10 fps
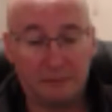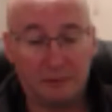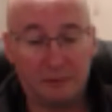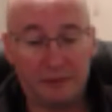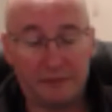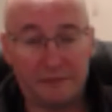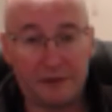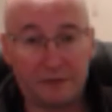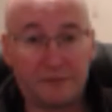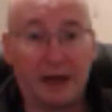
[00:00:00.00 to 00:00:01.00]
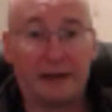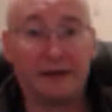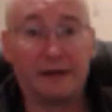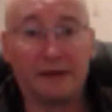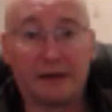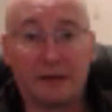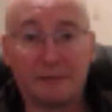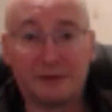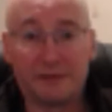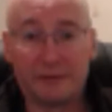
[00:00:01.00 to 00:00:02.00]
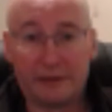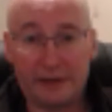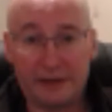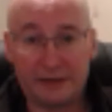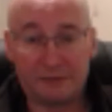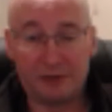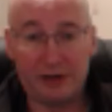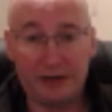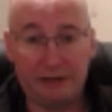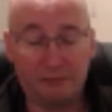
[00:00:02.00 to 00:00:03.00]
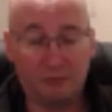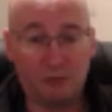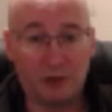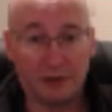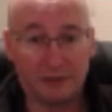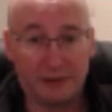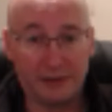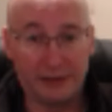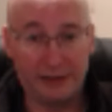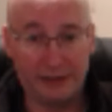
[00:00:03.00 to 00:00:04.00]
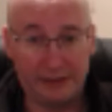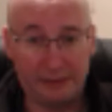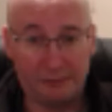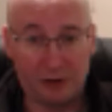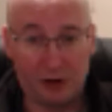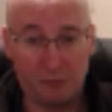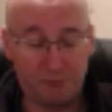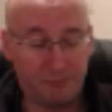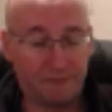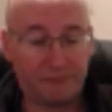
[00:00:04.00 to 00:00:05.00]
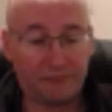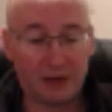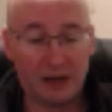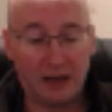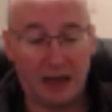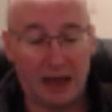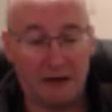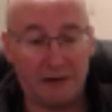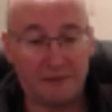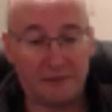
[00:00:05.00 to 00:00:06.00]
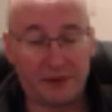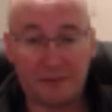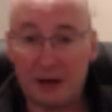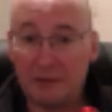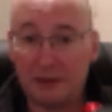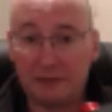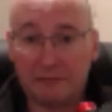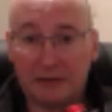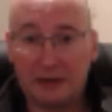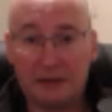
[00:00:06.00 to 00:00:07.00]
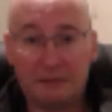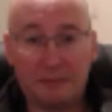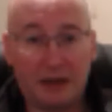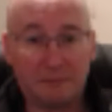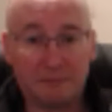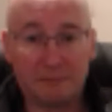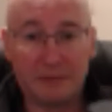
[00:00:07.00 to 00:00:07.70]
with the filled flattener that comes with the IDAS-P2 120 ED Pro. However, for the moment, I'm